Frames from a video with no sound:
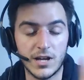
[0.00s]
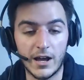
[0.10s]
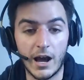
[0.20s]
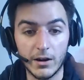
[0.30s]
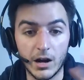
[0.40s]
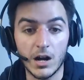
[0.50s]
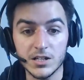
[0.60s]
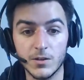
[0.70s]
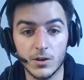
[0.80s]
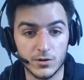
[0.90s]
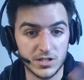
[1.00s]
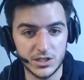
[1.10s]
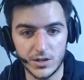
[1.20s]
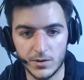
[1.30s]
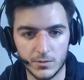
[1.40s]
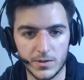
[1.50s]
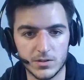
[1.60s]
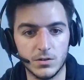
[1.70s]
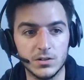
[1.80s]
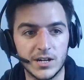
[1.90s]
I honestly thought Christy and Jen were gonna win this
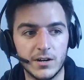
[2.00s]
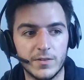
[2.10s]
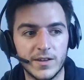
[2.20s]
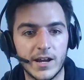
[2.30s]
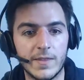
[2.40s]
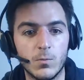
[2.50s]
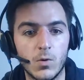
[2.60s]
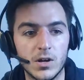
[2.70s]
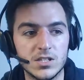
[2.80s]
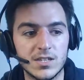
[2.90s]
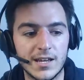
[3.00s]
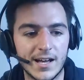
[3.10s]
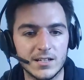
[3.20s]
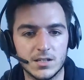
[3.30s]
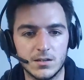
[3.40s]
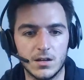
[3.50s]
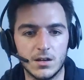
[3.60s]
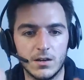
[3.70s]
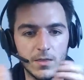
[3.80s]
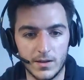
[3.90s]
whole entire thing. And then once they got to
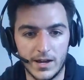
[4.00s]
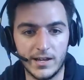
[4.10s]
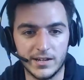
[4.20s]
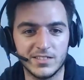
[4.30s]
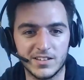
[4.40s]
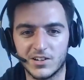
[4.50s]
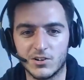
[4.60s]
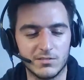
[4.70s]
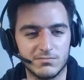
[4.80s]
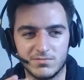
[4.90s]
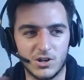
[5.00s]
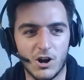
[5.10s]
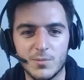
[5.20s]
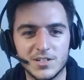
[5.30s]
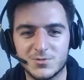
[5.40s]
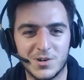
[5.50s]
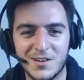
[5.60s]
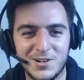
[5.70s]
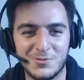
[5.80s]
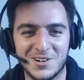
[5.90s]
the hitting the garbage,
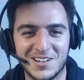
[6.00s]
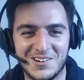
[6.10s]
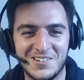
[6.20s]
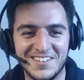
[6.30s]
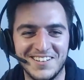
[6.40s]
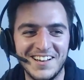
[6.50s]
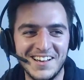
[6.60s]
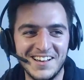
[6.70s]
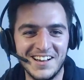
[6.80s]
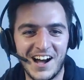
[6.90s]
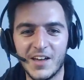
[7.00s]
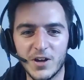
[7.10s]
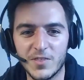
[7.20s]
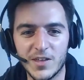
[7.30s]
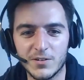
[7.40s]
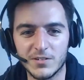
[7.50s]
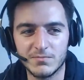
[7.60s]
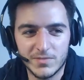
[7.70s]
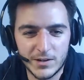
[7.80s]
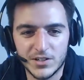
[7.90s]
whatever you want to call it, I thought they were
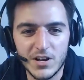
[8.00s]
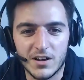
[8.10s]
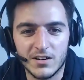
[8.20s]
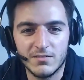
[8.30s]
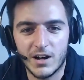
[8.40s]
done.